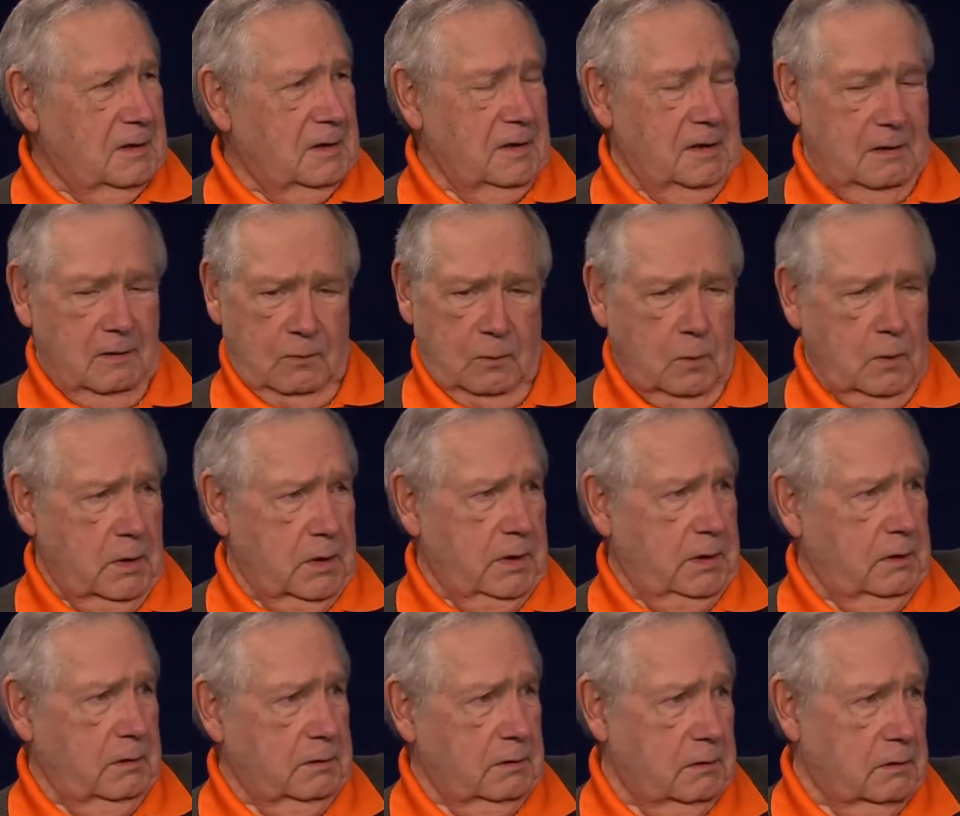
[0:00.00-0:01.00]
And he goes,
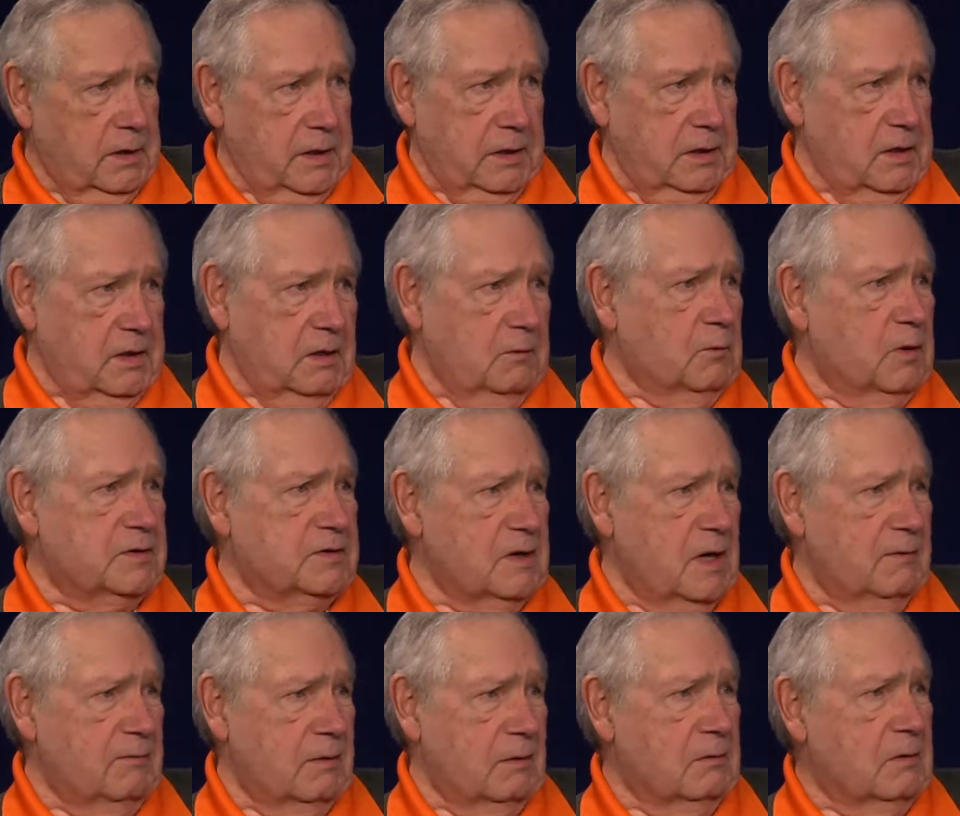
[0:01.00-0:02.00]
what? And like, he
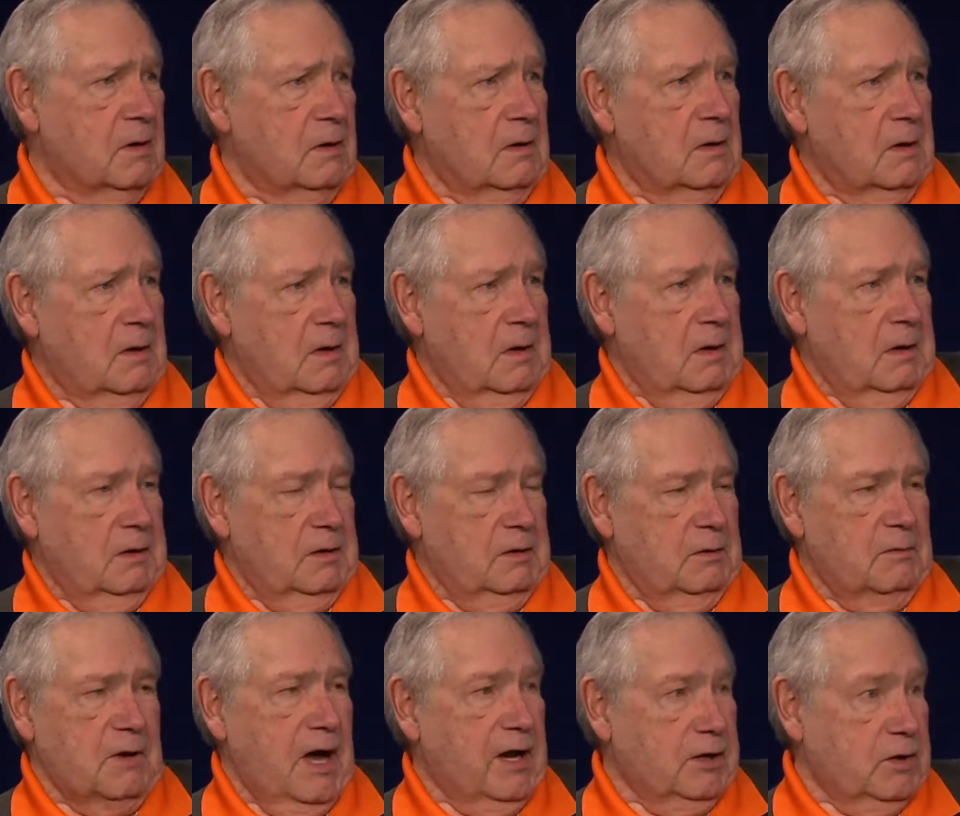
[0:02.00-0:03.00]
wasn't ever
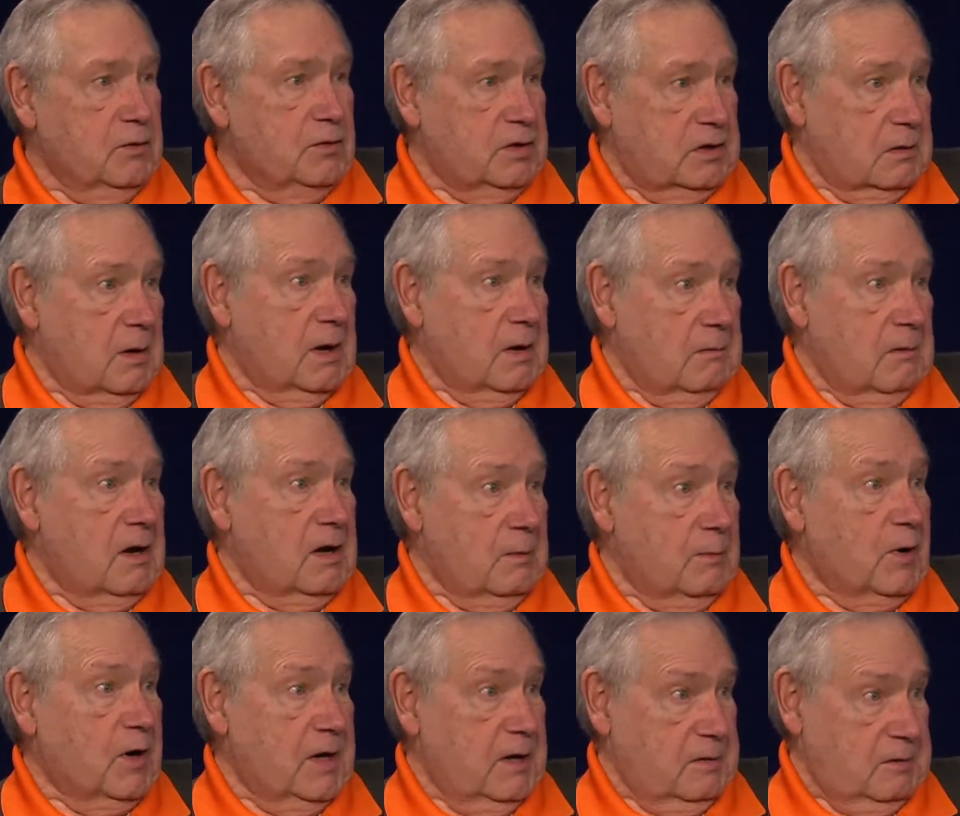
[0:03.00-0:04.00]
mm. not used to
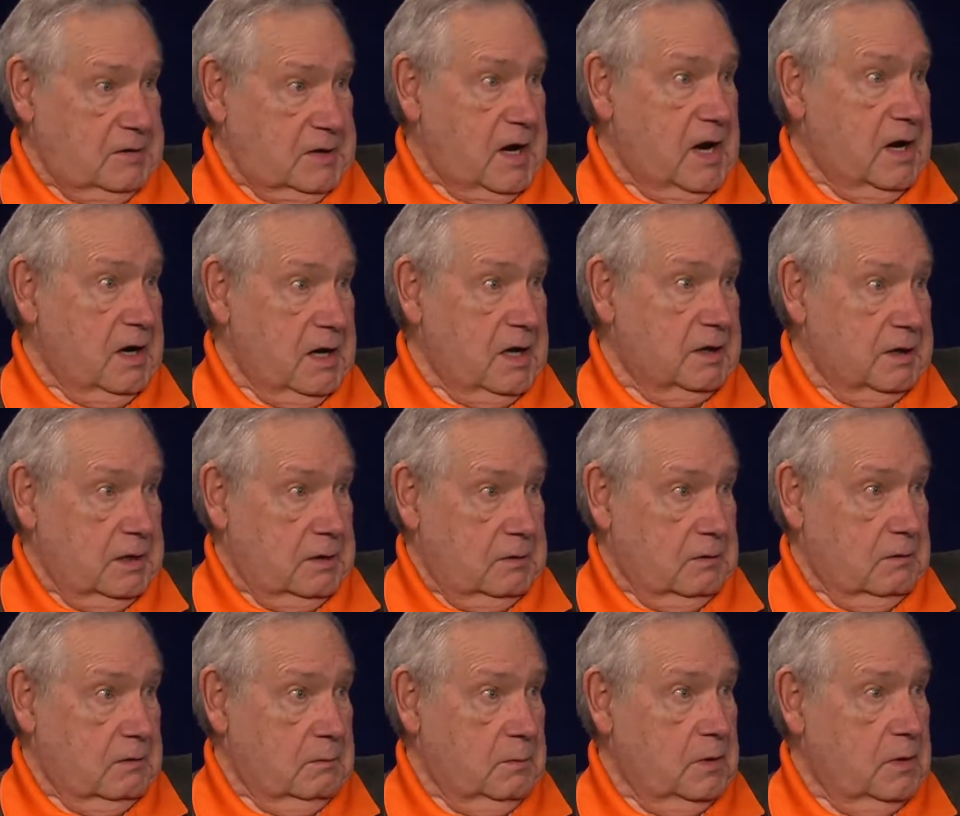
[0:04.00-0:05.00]
anybody say mm. anything
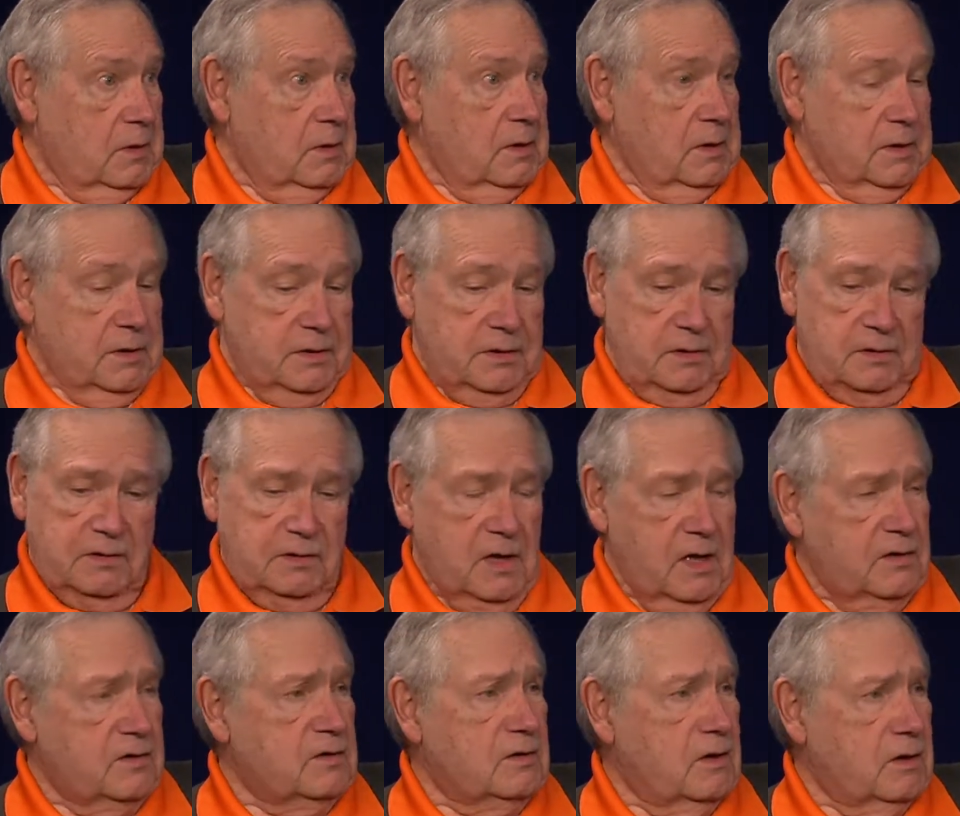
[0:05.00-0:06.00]
to him. She says,
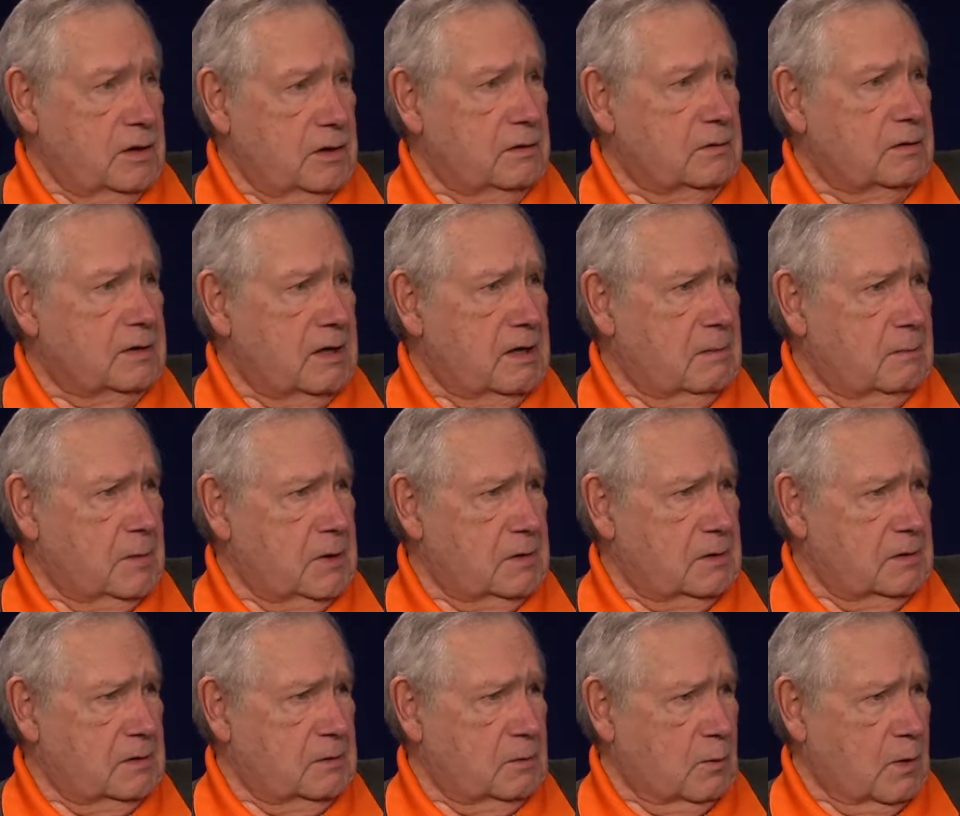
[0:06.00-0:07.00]
that's none of your damn
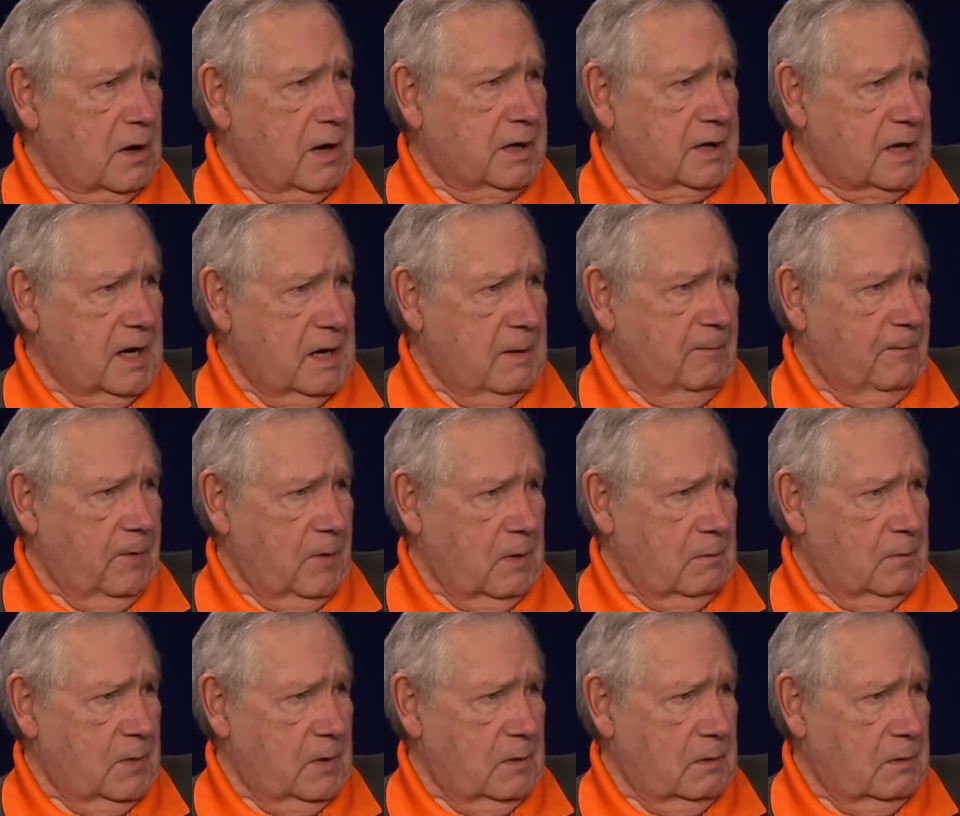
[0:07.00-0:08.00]
business where I came
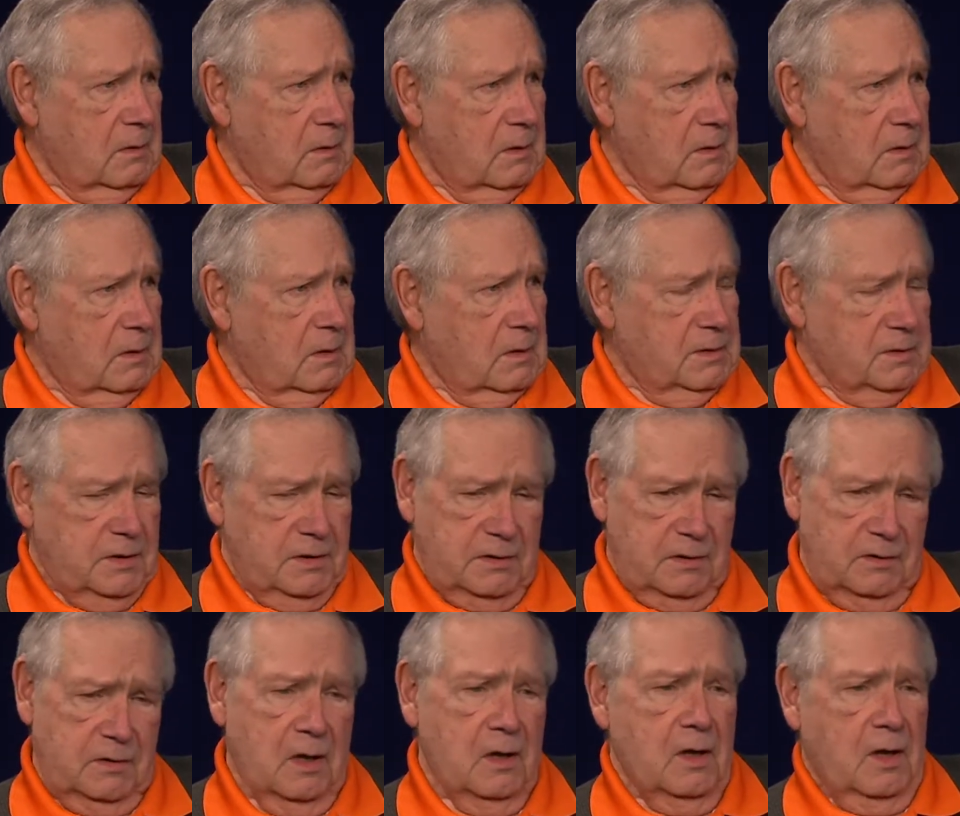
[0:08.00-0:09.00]
from. She
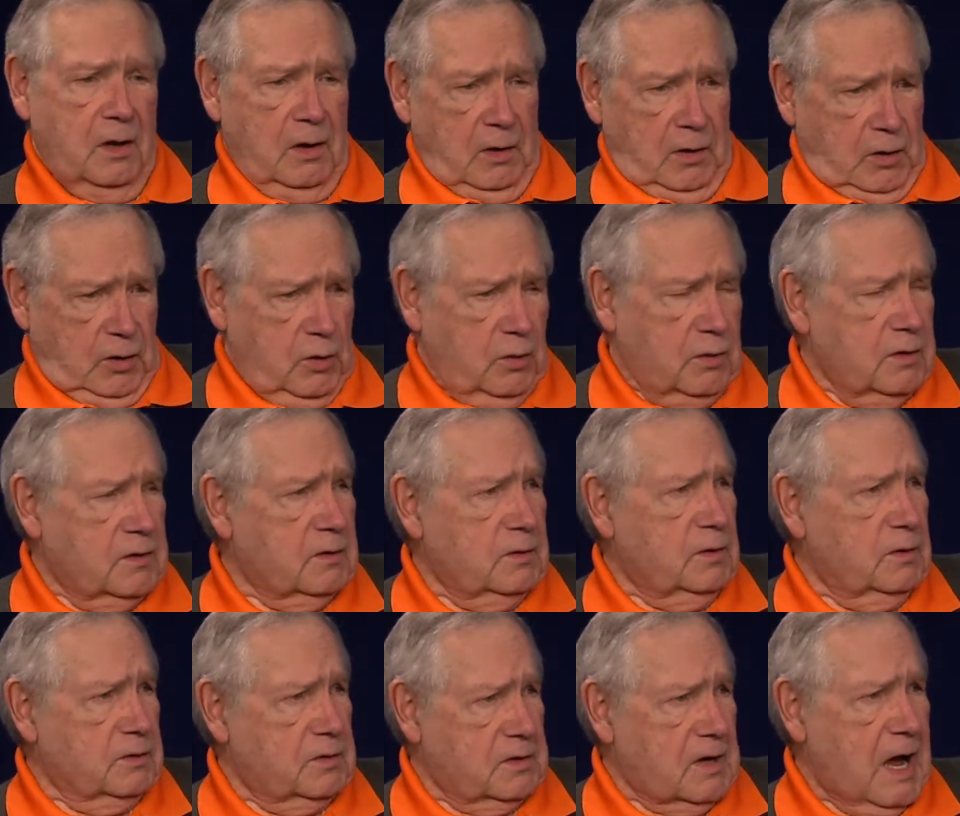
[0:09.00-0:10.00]
says, you can,
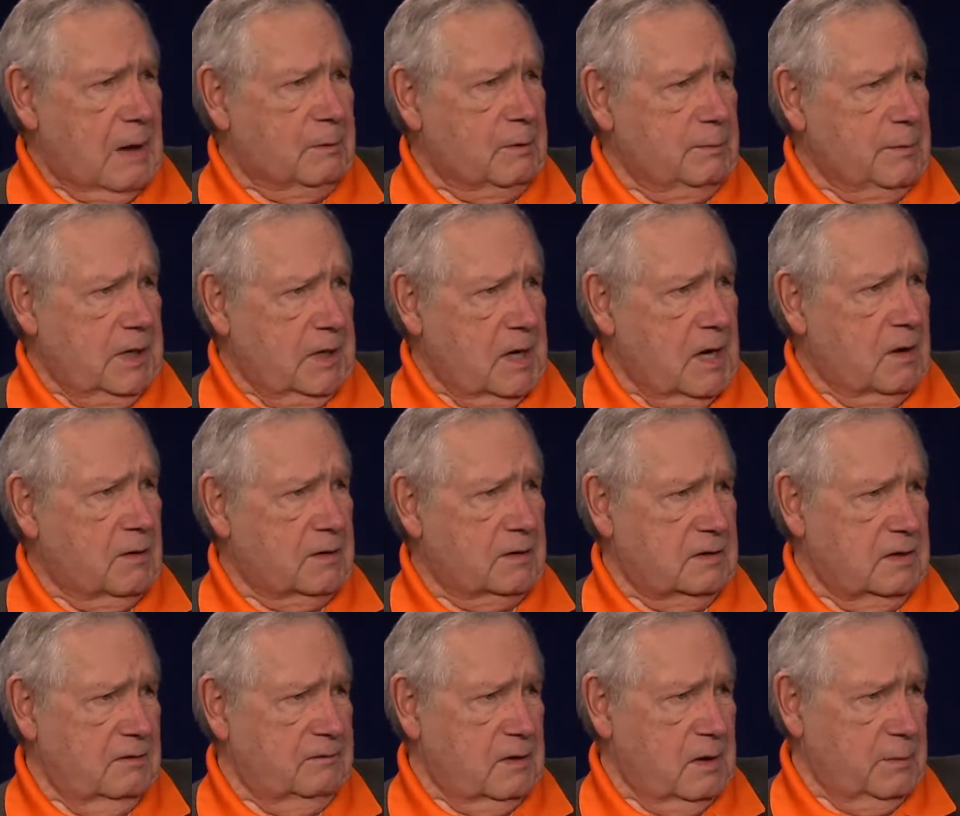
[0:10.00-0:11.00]
you're stopping me now to
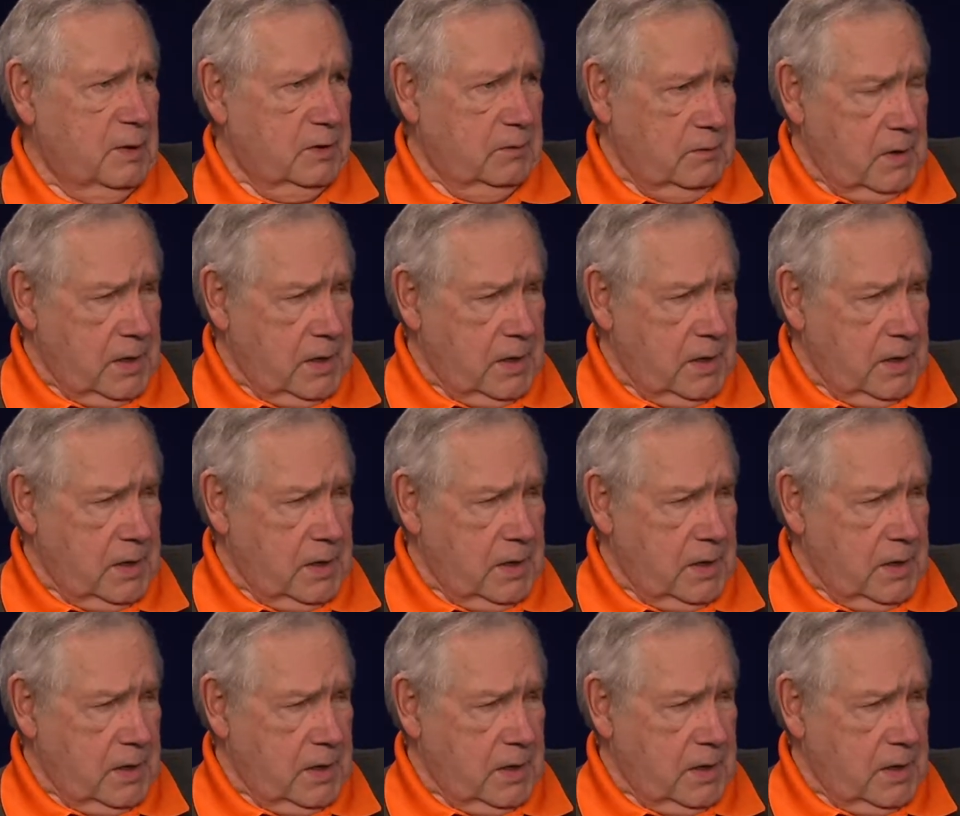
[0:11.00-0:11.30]
see if I've been